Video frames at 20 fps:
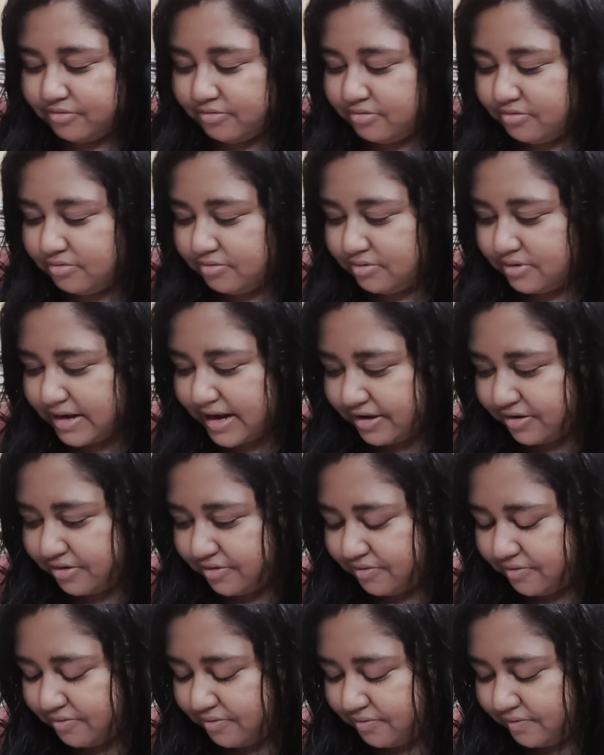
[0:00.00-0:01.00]
So
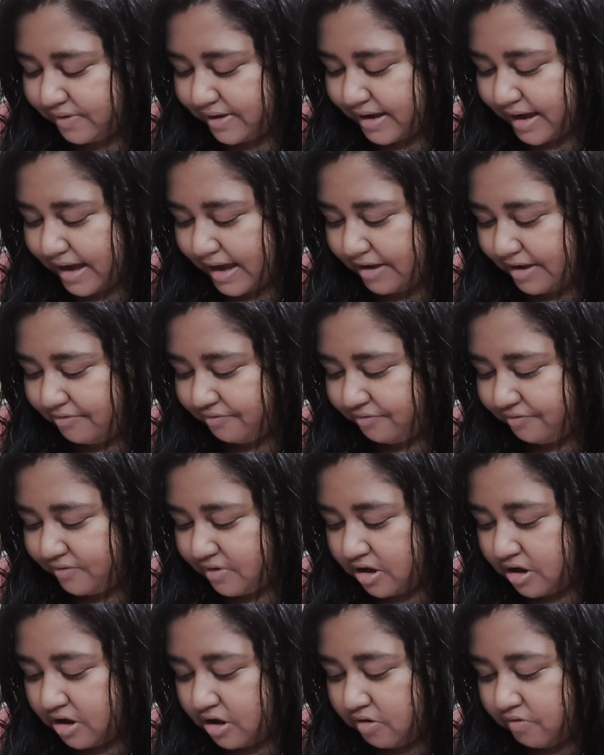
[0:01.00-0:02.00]
next we
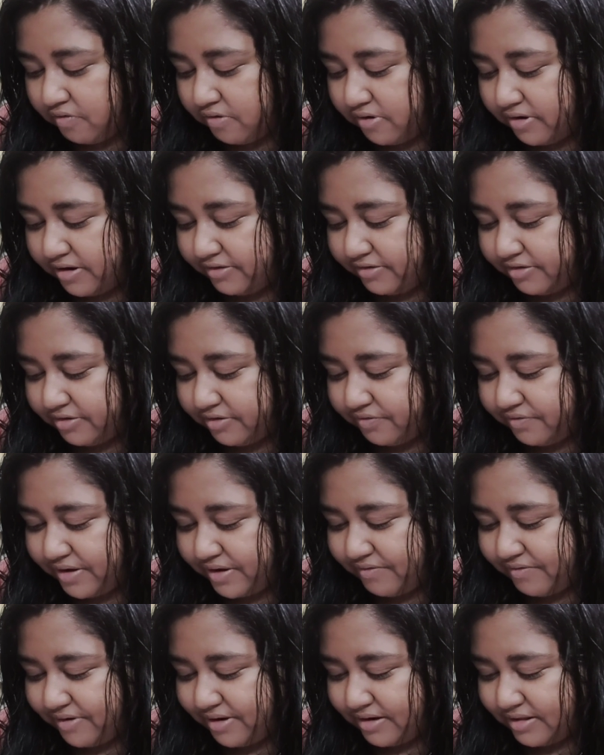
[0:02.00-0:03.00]
have, what is
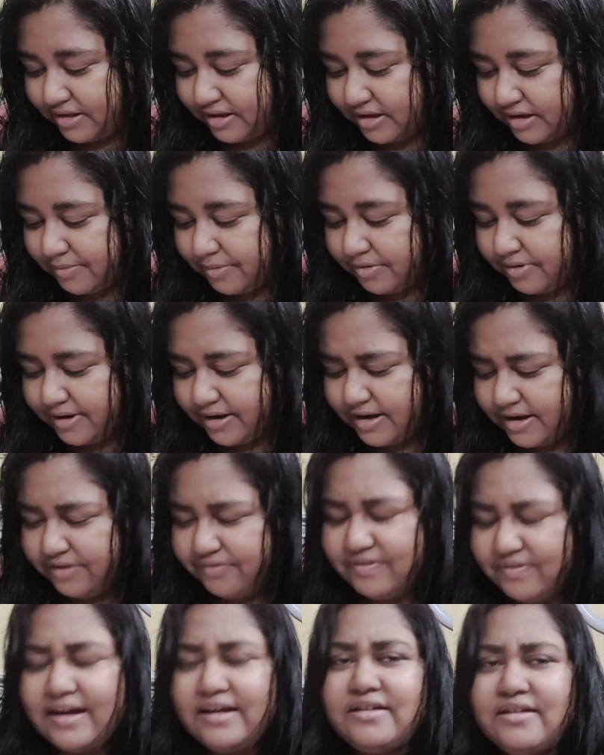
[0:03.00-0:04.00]
your favorite thing about
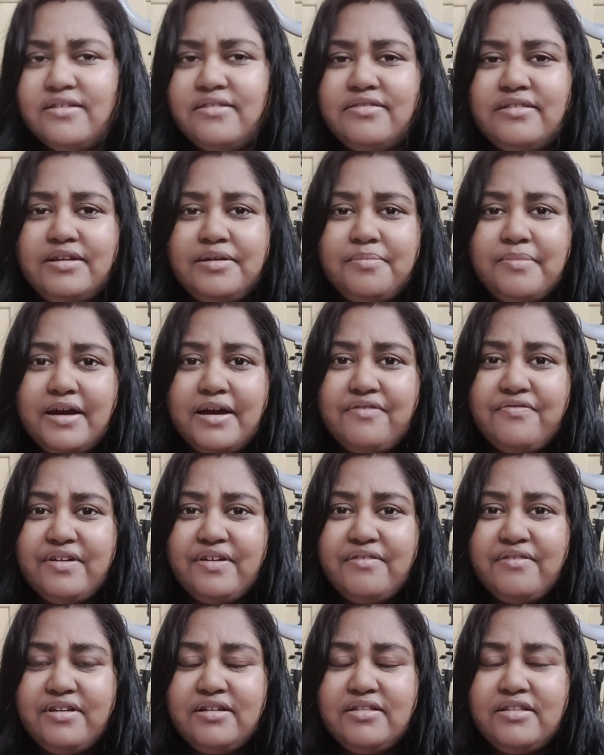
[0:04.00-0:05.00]
indie fantasy?
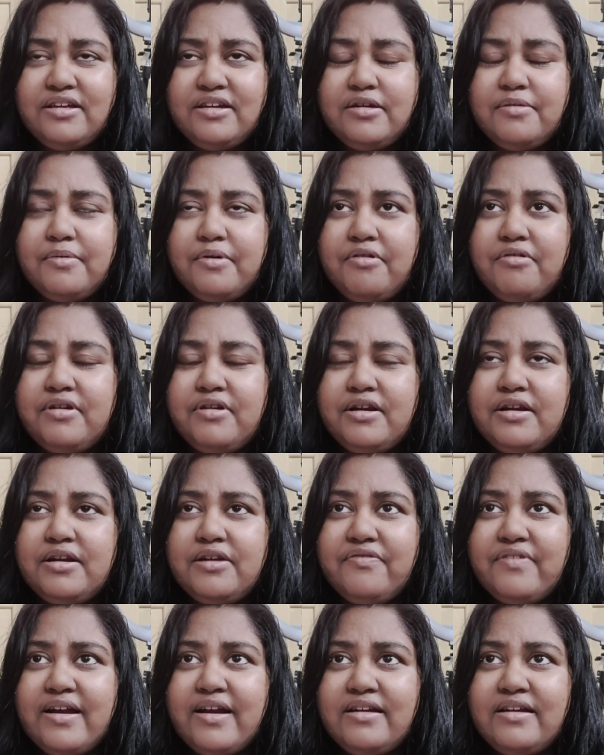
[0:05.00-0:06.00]
My favorite thing about
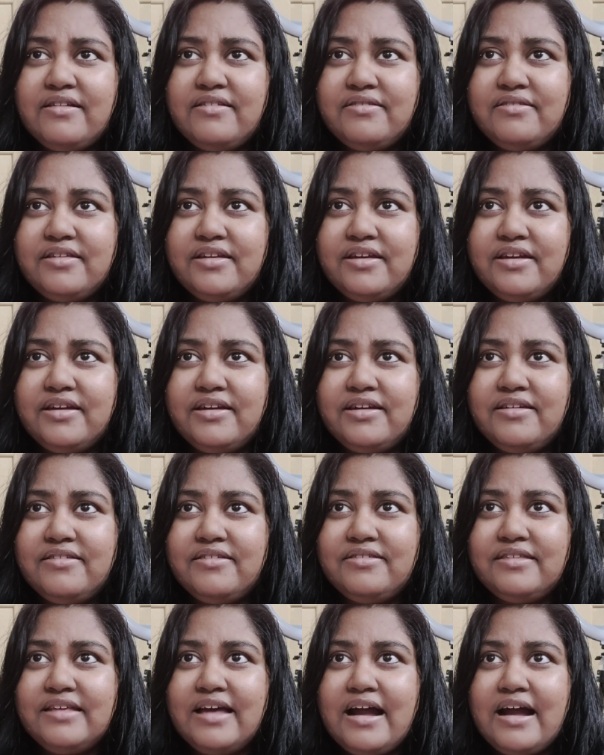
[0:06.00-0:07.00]
indie fantasy
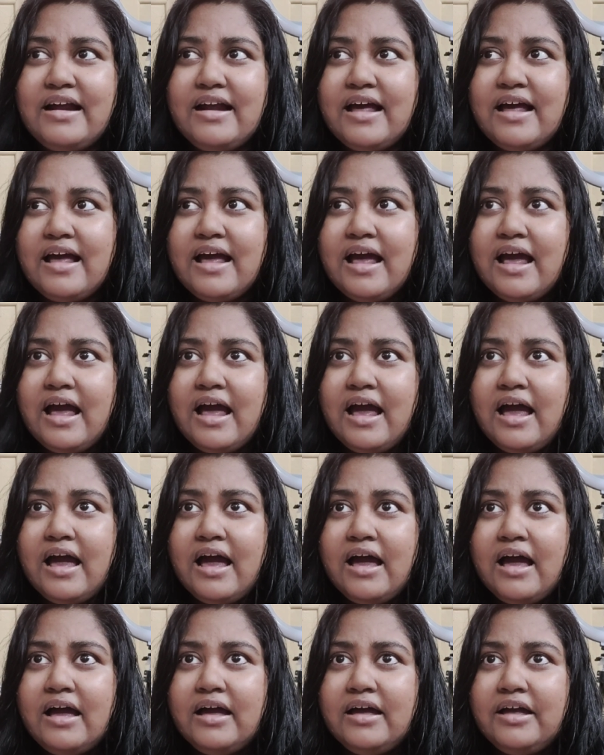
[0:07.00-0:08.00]
is that
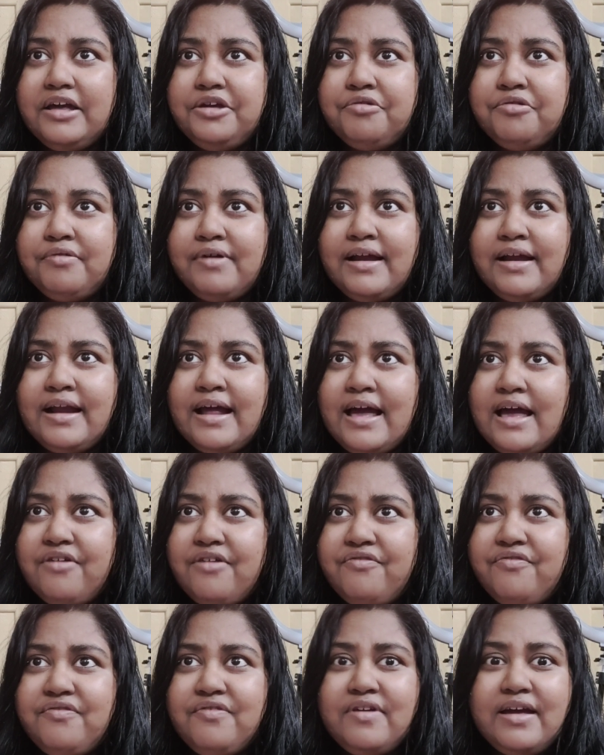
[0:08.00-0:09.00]
you can
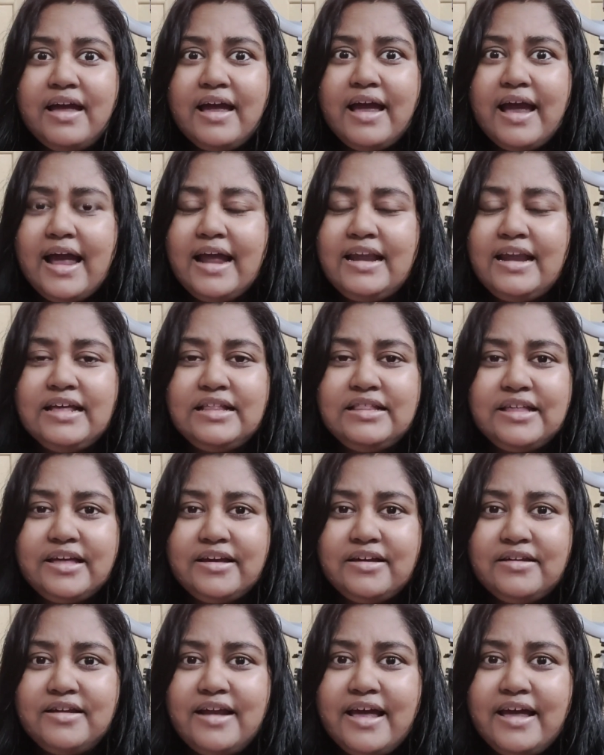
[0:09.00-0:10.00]
have
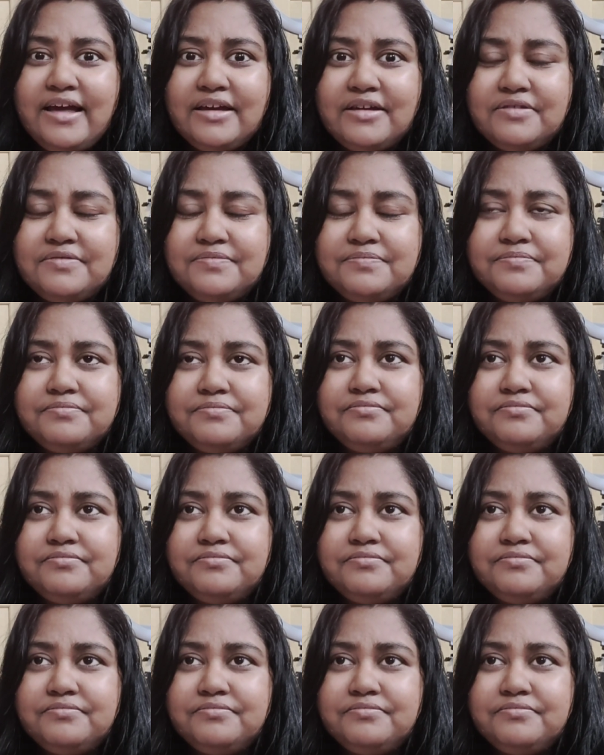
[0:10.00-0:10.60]
anything, like,